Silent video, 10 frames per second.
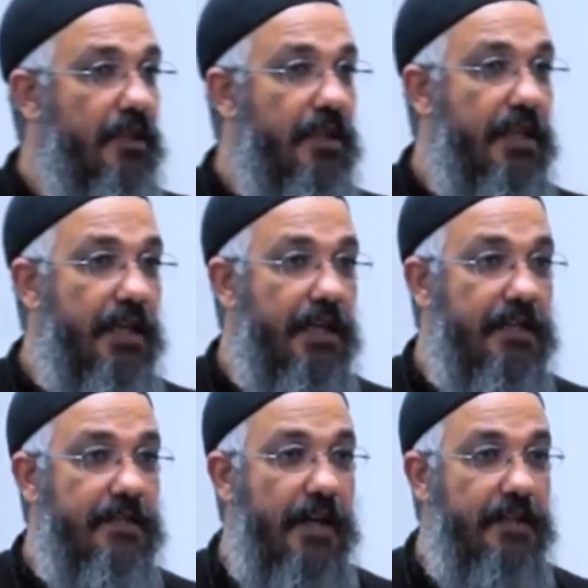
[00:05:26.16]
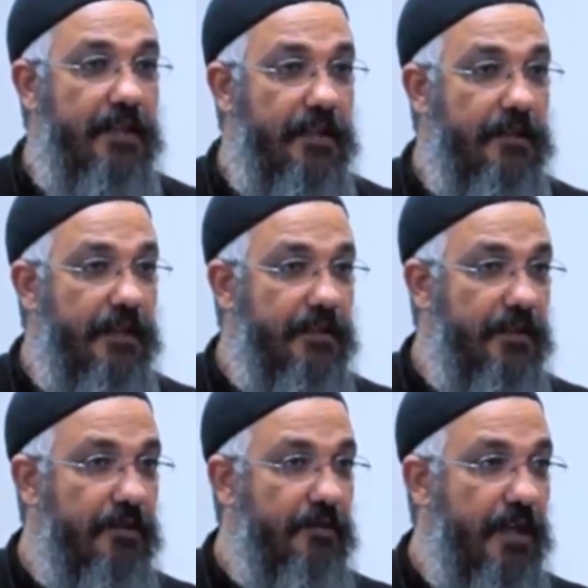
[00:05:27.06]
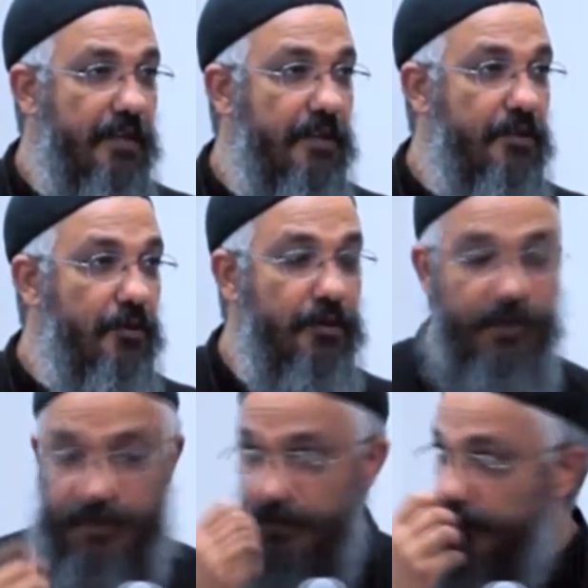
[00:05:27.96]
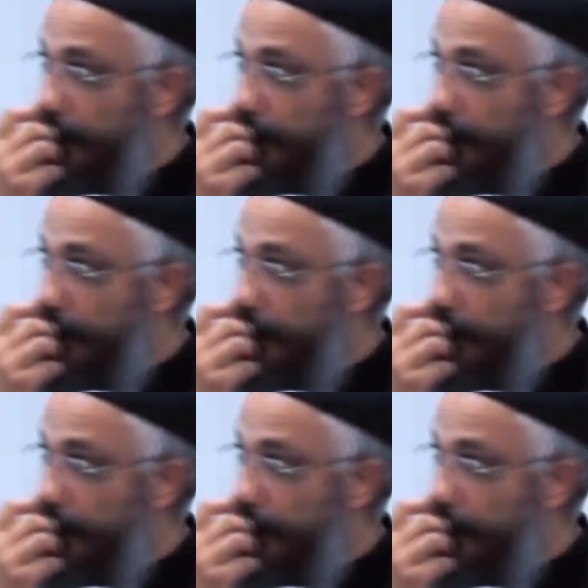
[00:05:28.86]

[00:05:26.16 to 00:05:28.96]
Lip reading: the exciting letter, and the shortest.